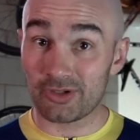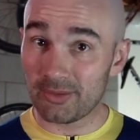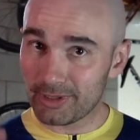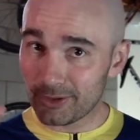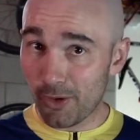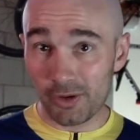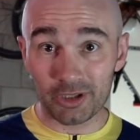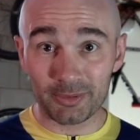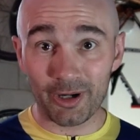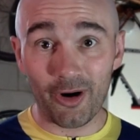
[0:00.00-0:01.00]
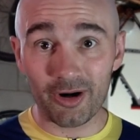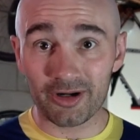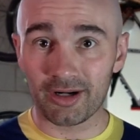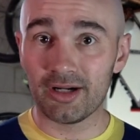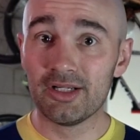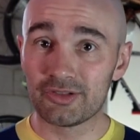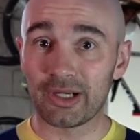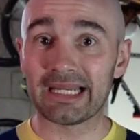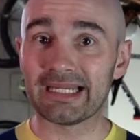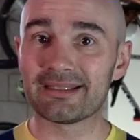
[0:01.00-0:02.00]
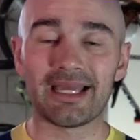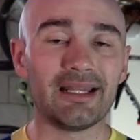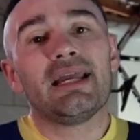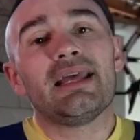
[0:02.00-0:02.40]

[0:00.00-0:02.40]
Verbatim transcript: so I better go a little bit harder so I can get that.